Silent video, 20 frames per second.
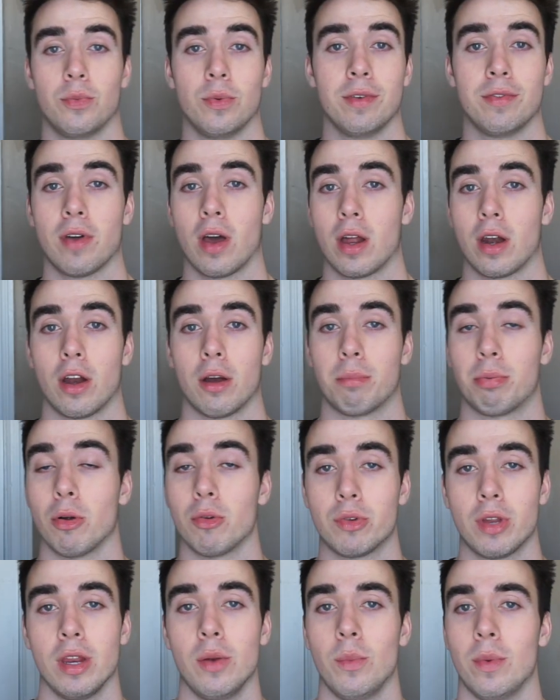We've got our
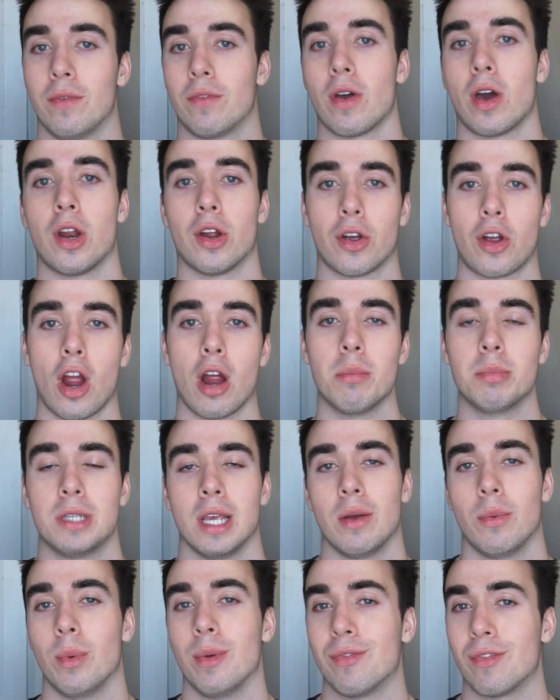protein, we've got our carbs,
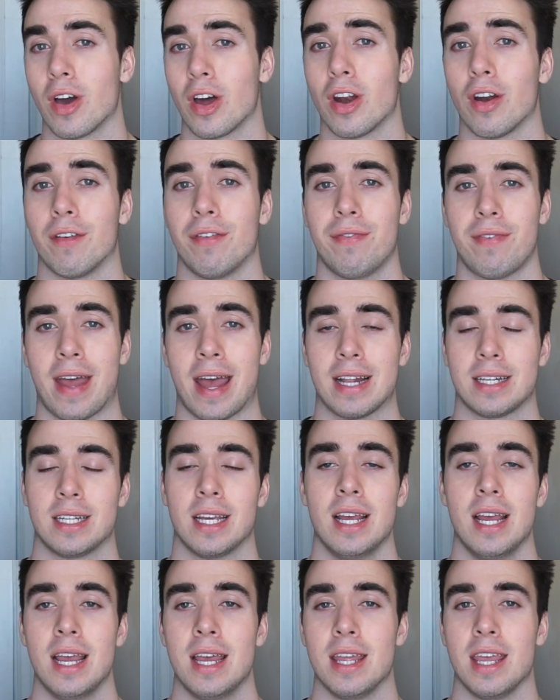and we've got our fat
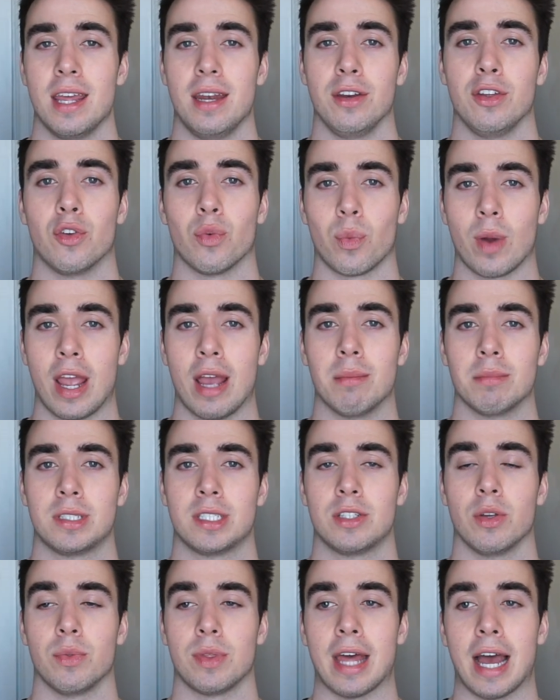in grams.
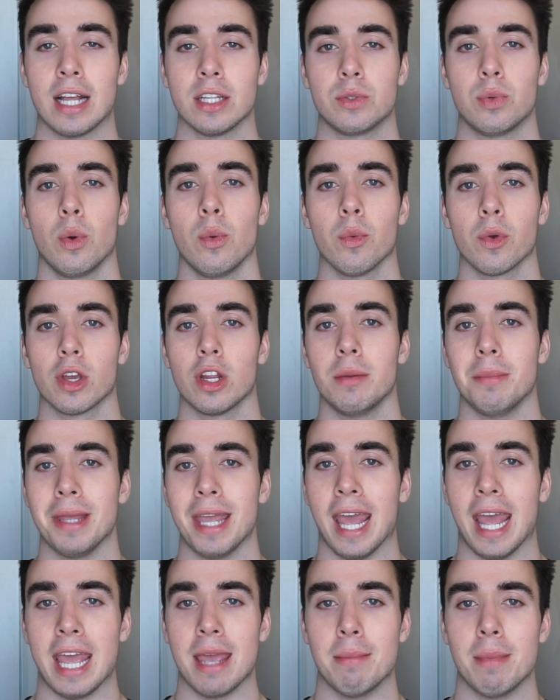So that's what we're gonna
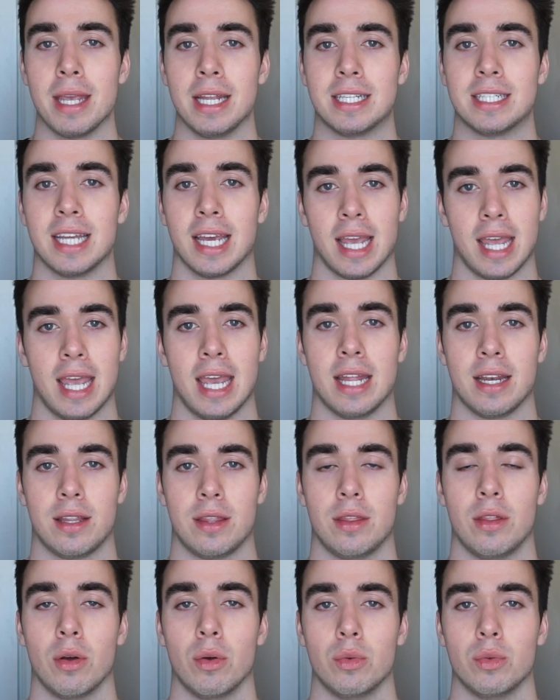be aiming to
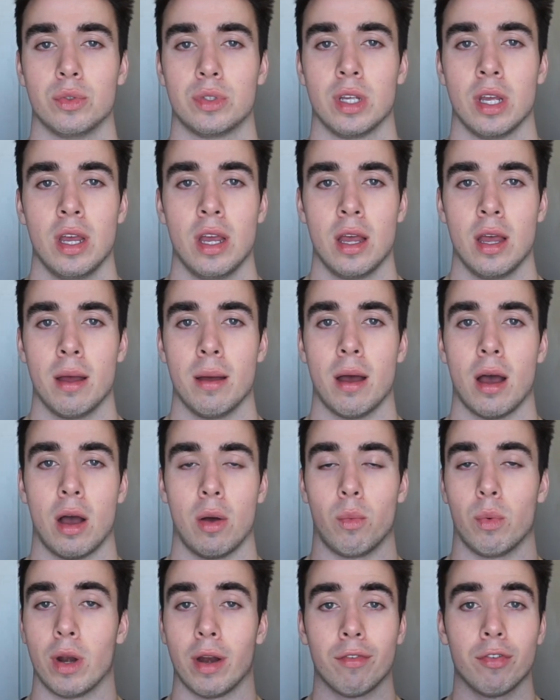hit. Those,
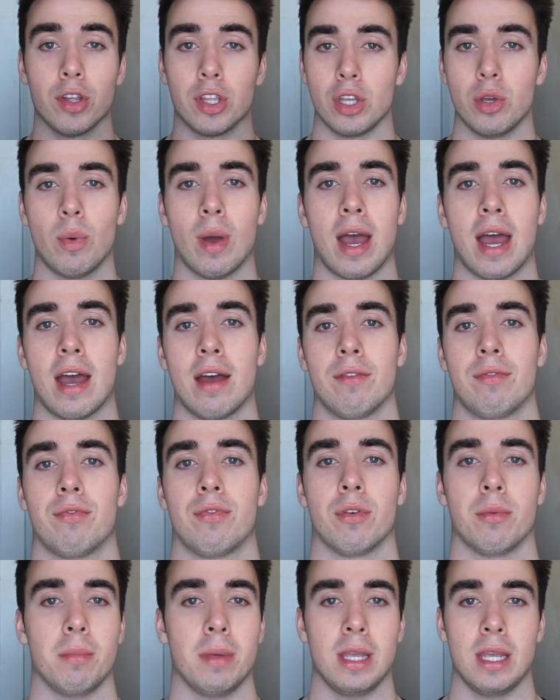whatever you have.
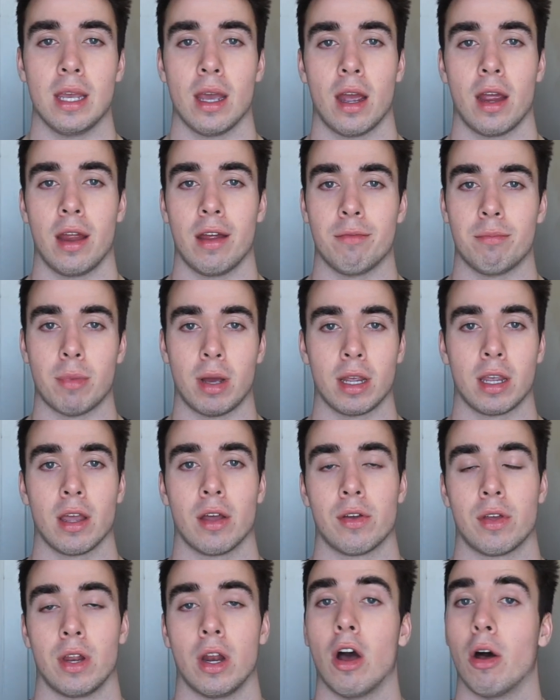For me, I have my
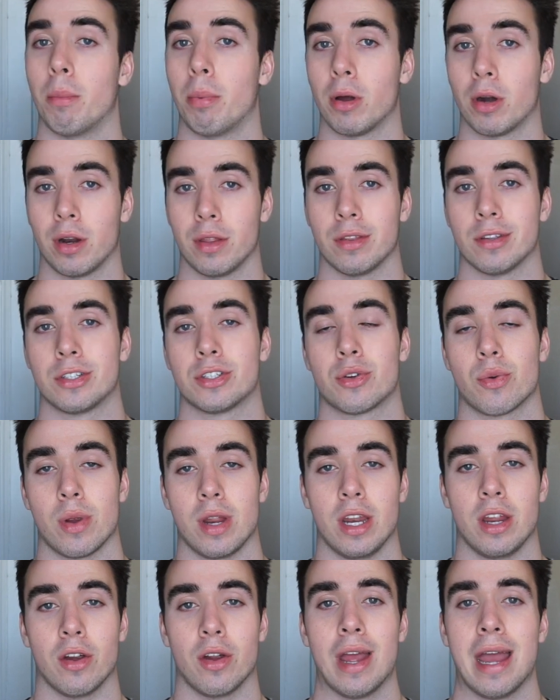calculator, I'll put it on the
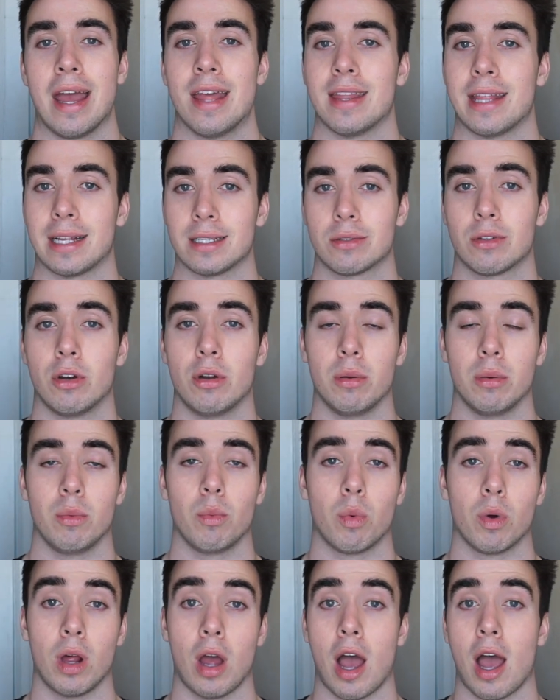screen here. That's
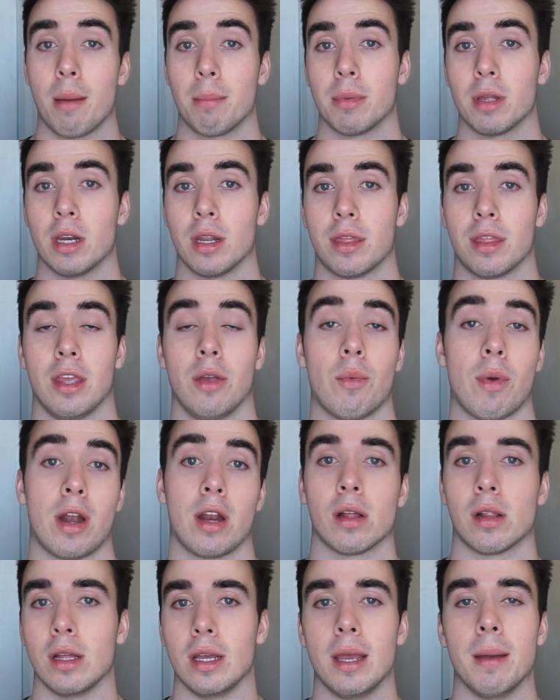what I'm gonna
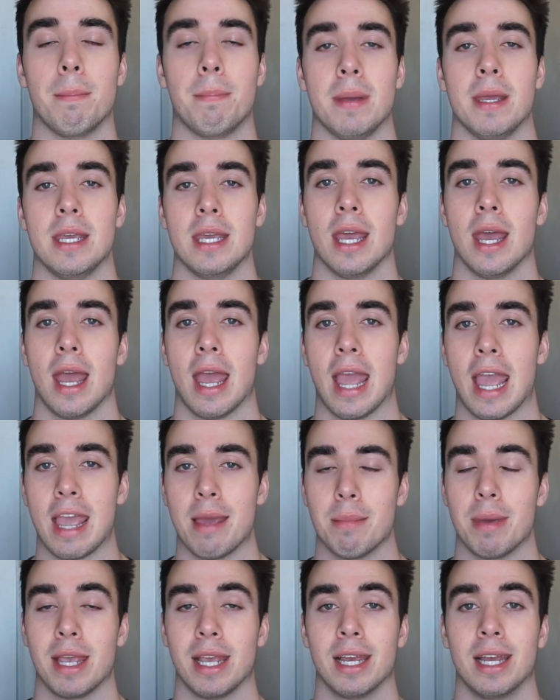theoretically be
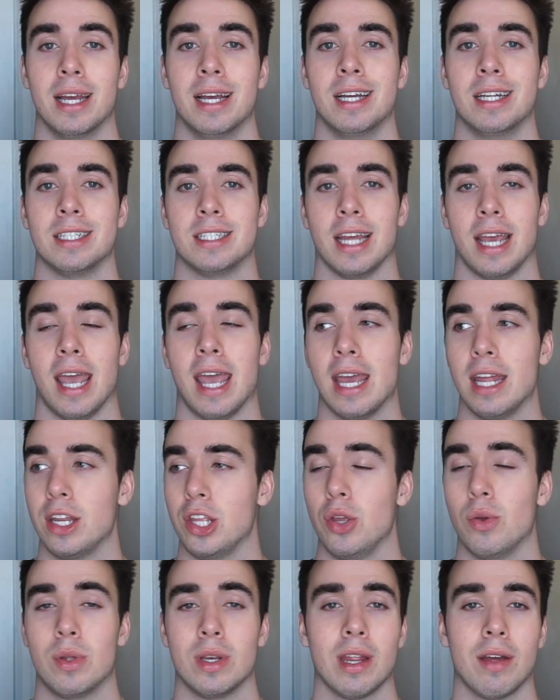aiming to hit.
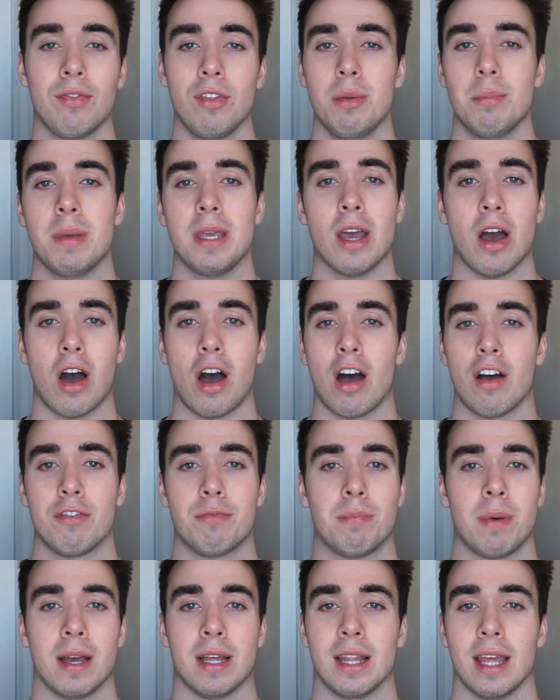You can definitely be
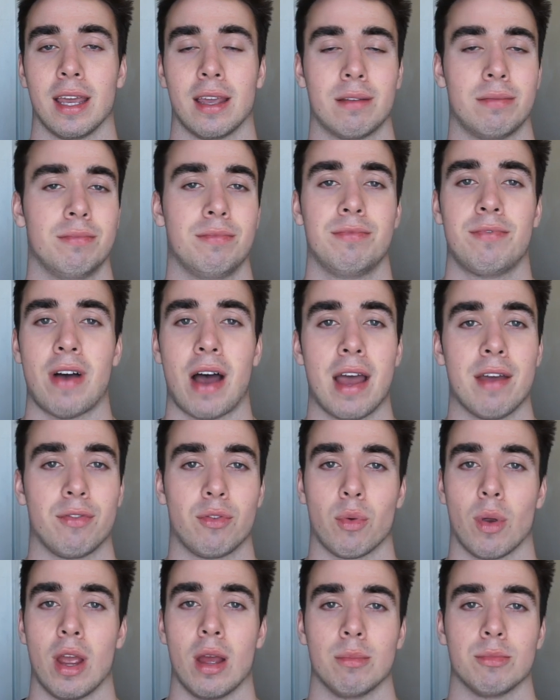off by like 5
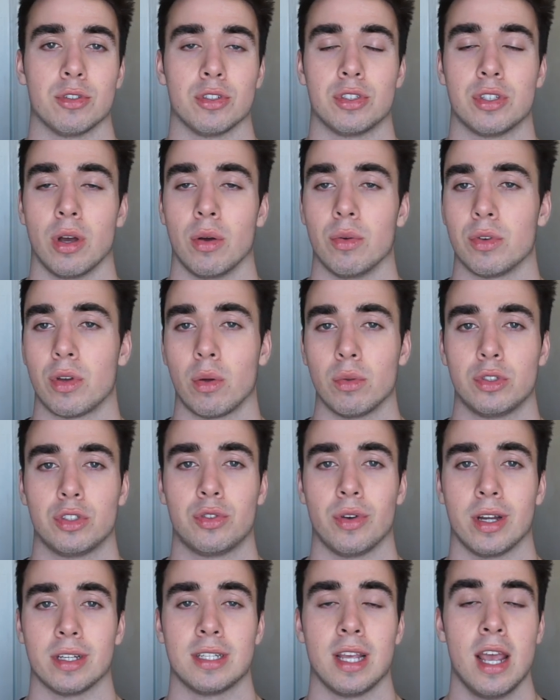grams or so, don't
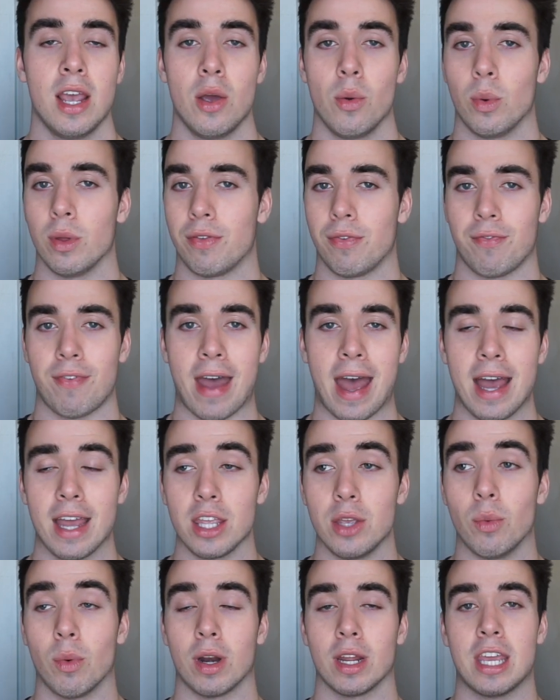stress. With fat,
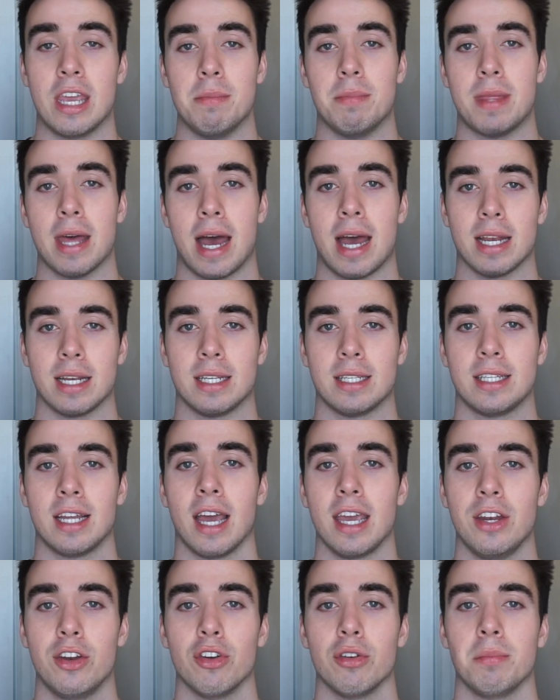you wanna keep that
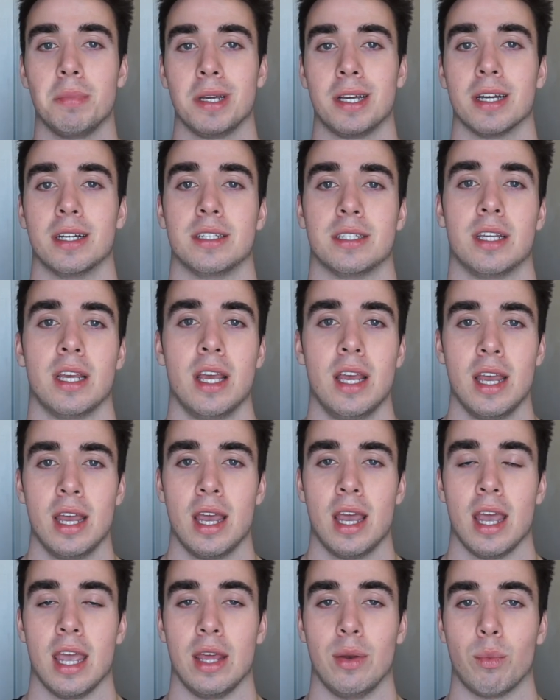tighter because
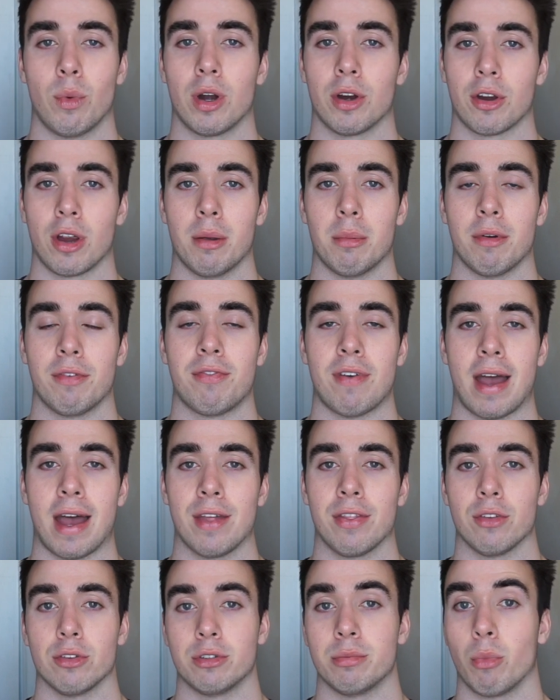in 1 gram of
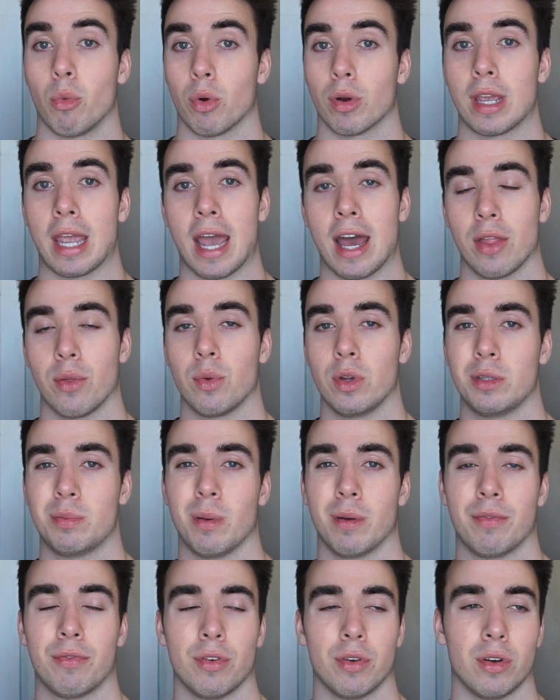fat, there's more calories,
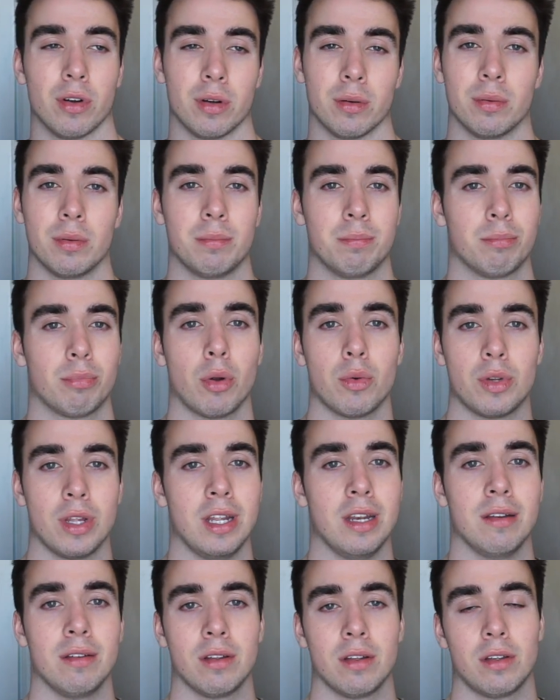but for
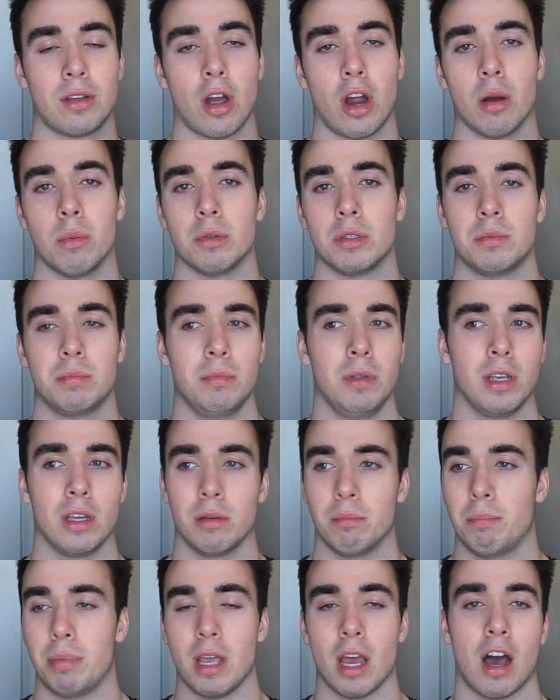protein, carbs, you
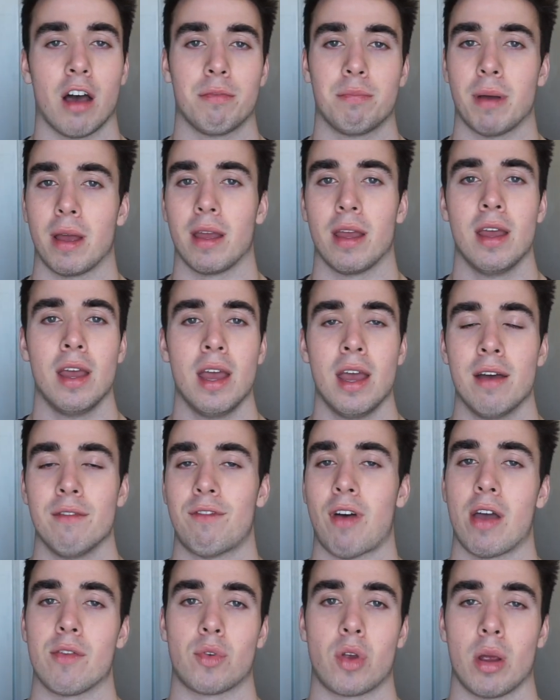can be off by
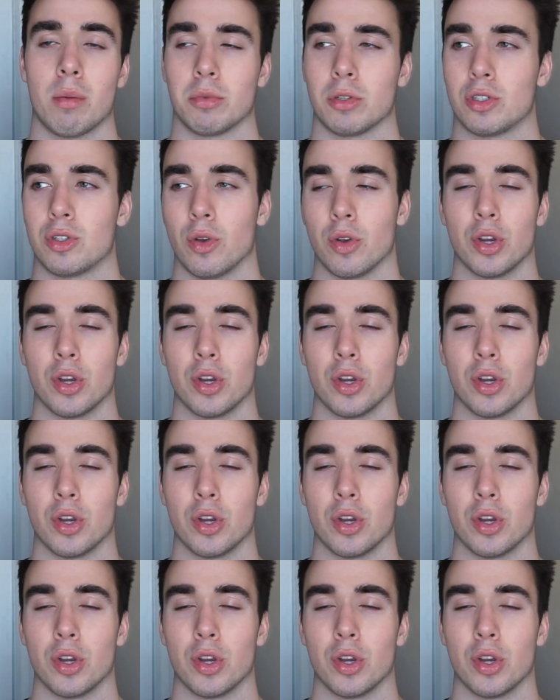5 grams or so.